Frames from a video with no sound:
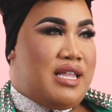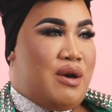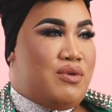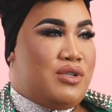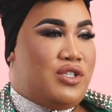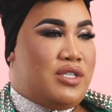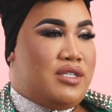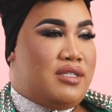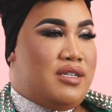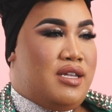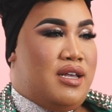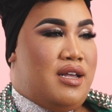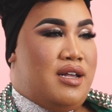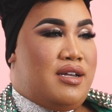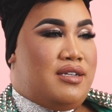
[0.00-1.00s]
that was just
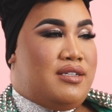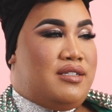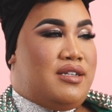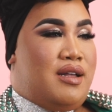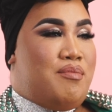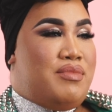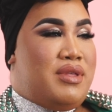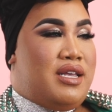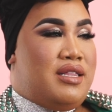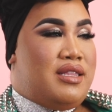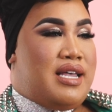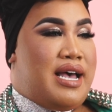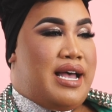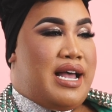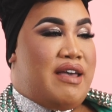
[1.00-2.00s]
something
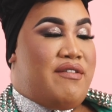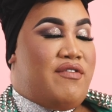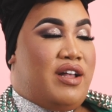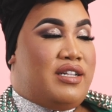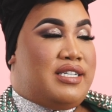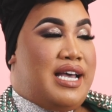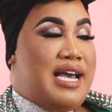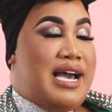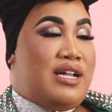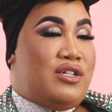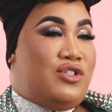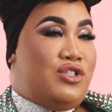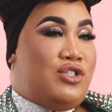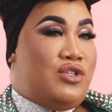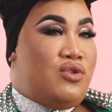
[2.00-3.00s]
that I felt I
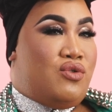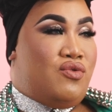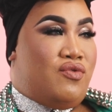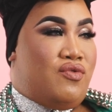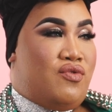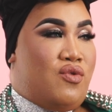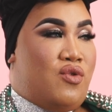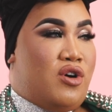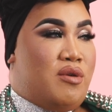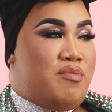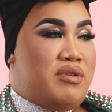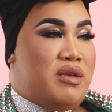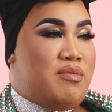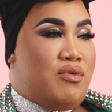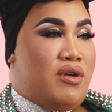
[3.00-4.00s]
had to do for
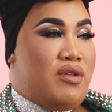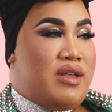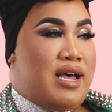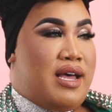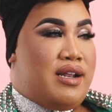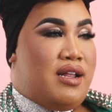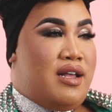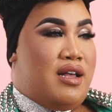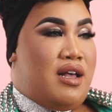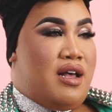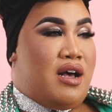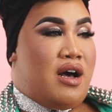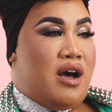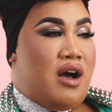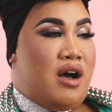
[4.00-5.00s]
people that
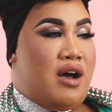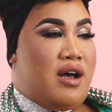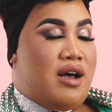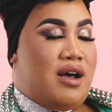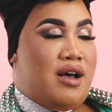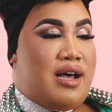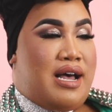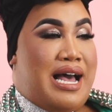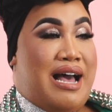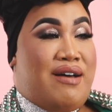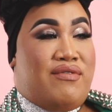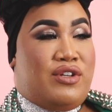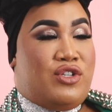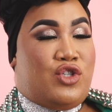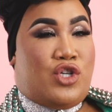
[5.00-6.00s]

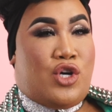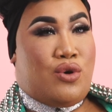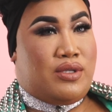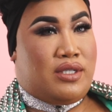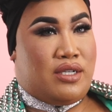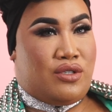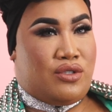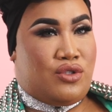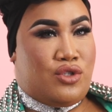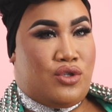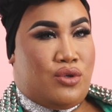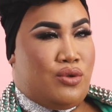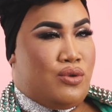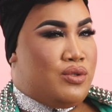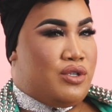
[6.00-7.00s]
haven't chosen
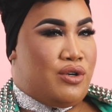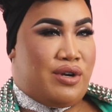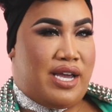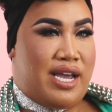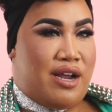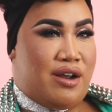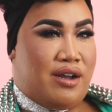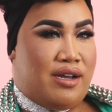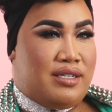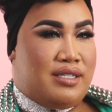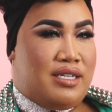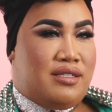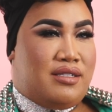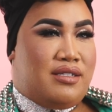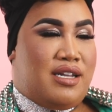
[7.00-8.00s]
to lose their hair because
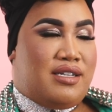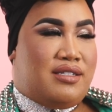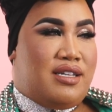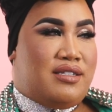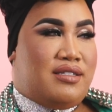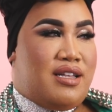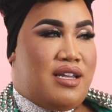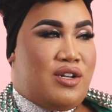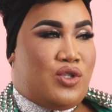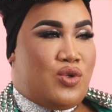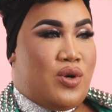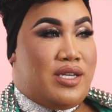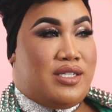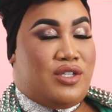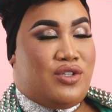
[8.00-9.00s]
it's, it's it's not a
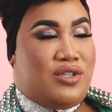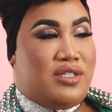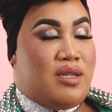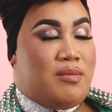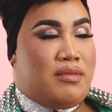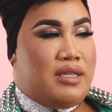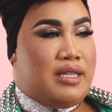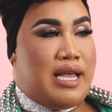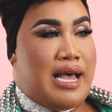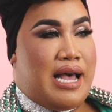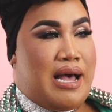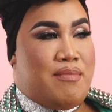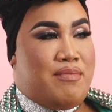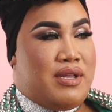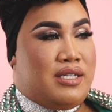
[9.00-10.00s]
choice it's just something that
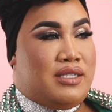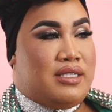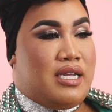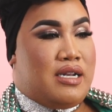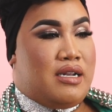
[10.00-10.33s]
happens